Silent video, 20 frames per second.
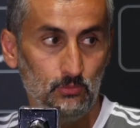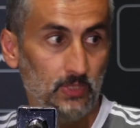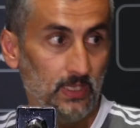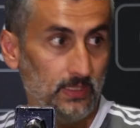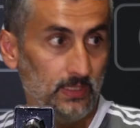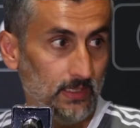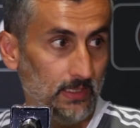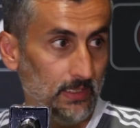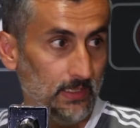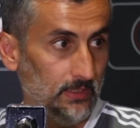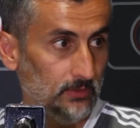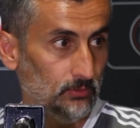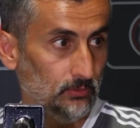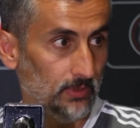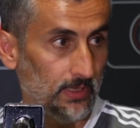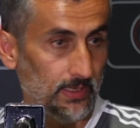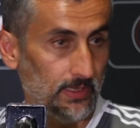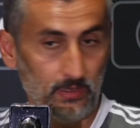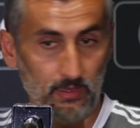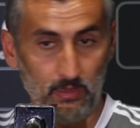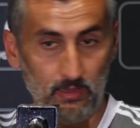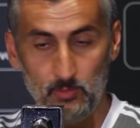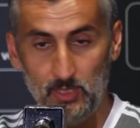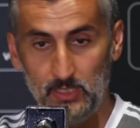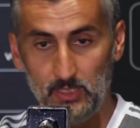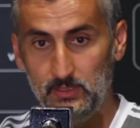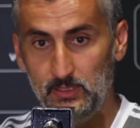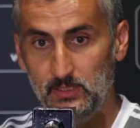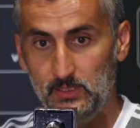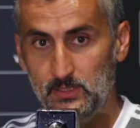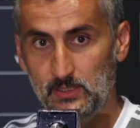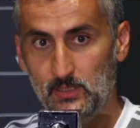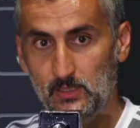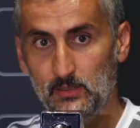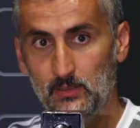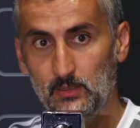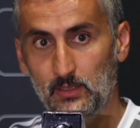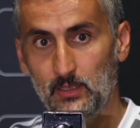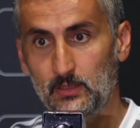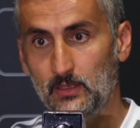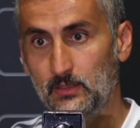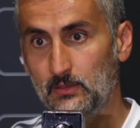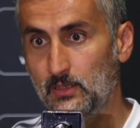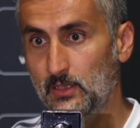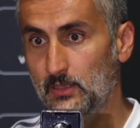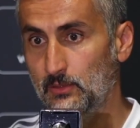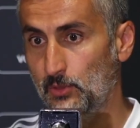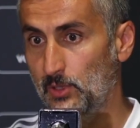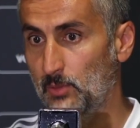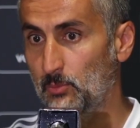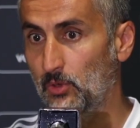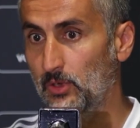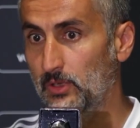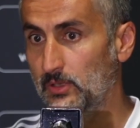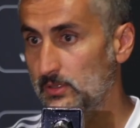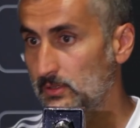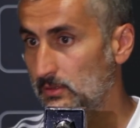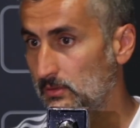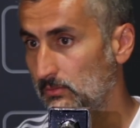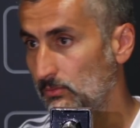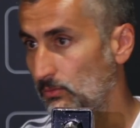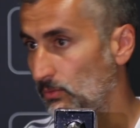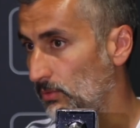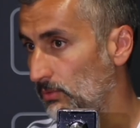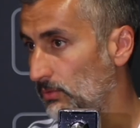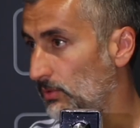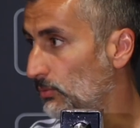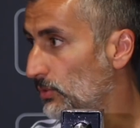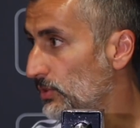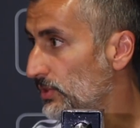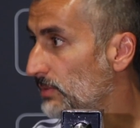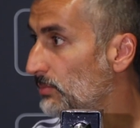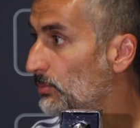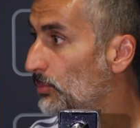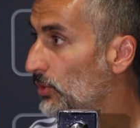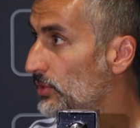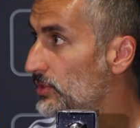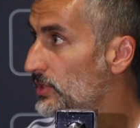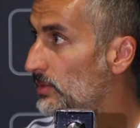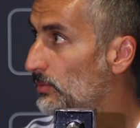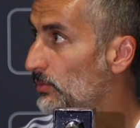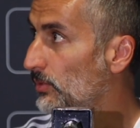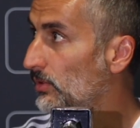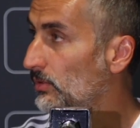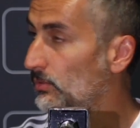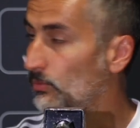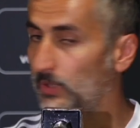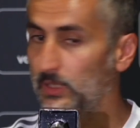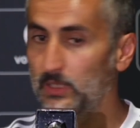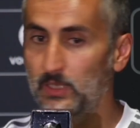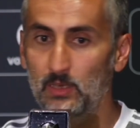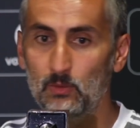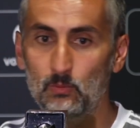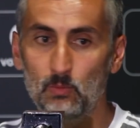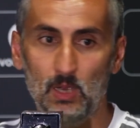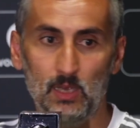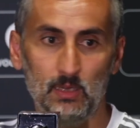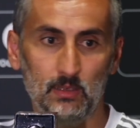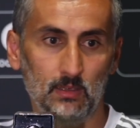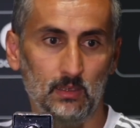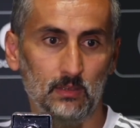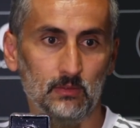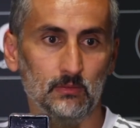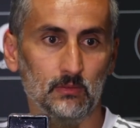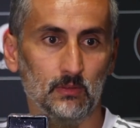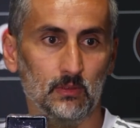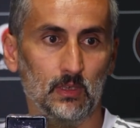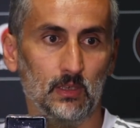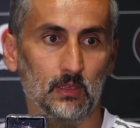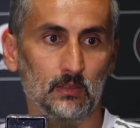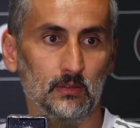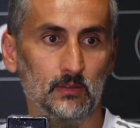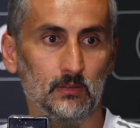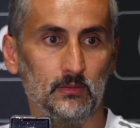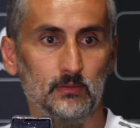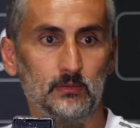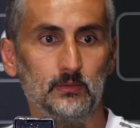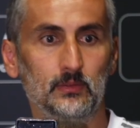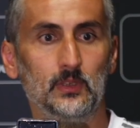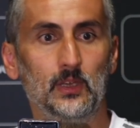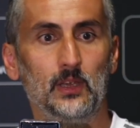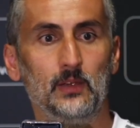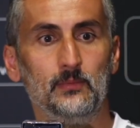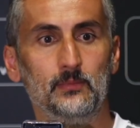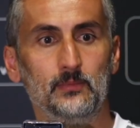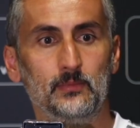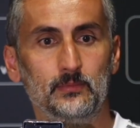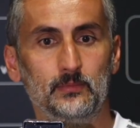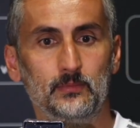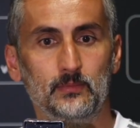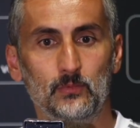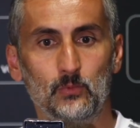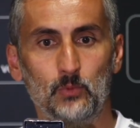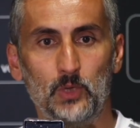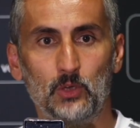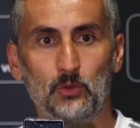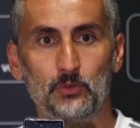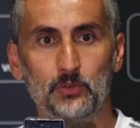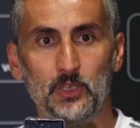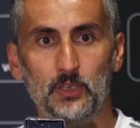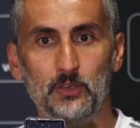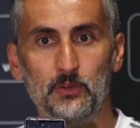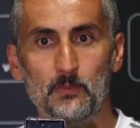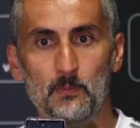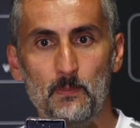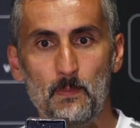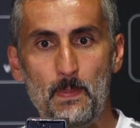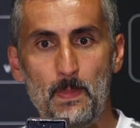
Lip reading: get the lead, to get an advantage, and get the 3 points. What was impossible, we take one, and yeah, we continue.